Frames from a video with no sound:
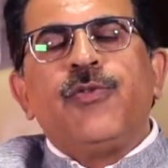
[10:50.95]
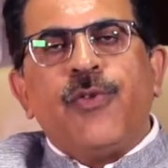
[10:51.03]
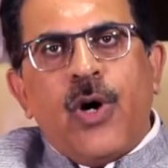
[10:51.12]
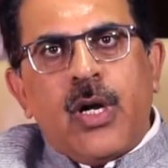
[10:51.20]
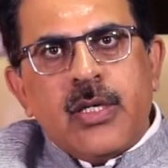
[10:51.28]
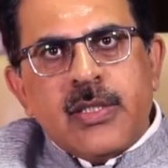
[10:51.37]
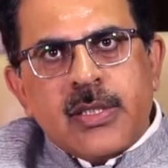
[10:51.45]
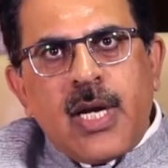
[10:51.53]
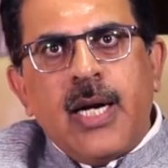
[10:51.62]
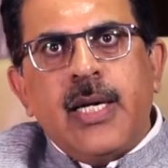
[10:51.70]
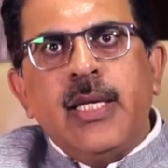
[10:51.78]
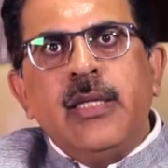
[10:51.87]
for
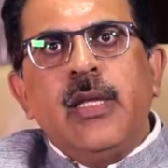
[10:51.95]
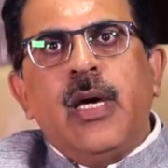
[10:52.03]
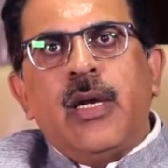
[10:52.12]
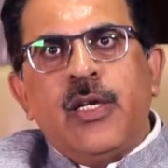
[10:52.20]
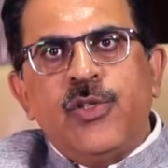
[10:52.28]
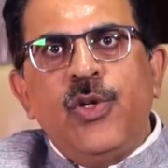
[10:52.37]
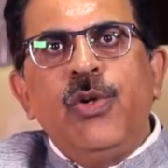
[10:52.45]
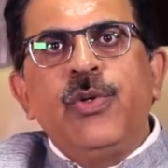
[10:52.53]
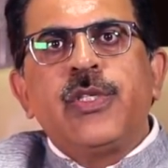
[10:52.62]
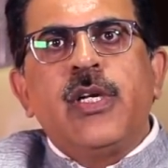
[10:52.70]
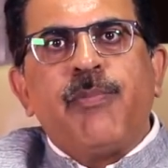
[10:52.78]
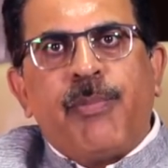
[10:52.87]
starting the
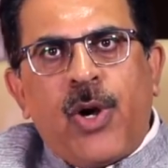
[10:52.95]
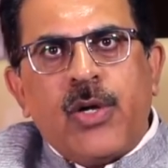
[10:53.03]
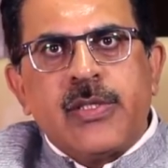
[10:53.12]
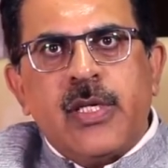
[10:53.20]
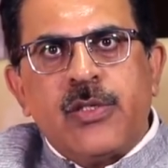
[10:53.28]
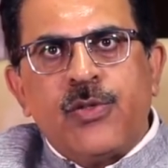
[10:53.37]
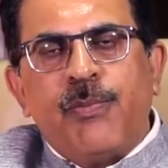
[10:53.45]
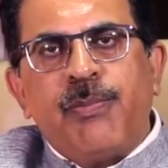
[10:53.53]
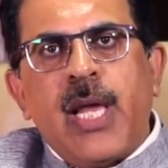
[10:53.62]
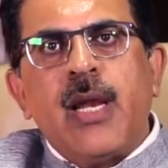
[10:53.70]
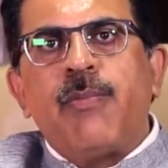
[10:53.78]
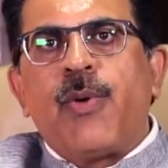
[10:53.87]
resolution process. So
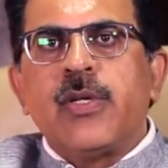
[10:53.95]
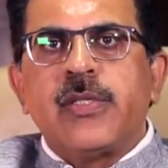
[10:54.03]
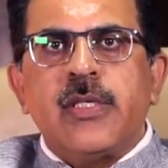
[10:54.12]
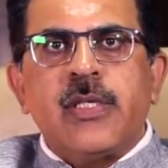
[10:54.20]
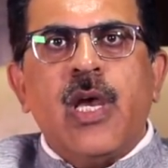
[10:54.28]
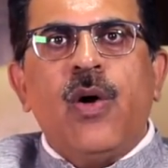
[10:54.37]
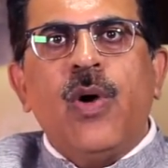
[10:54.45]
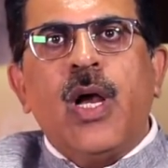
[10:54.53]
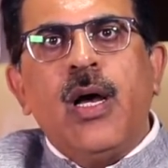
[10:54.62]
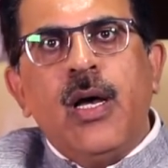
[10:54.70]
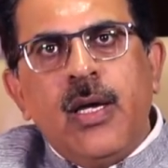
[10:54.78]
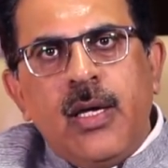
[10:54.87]
pehla process kya hoga?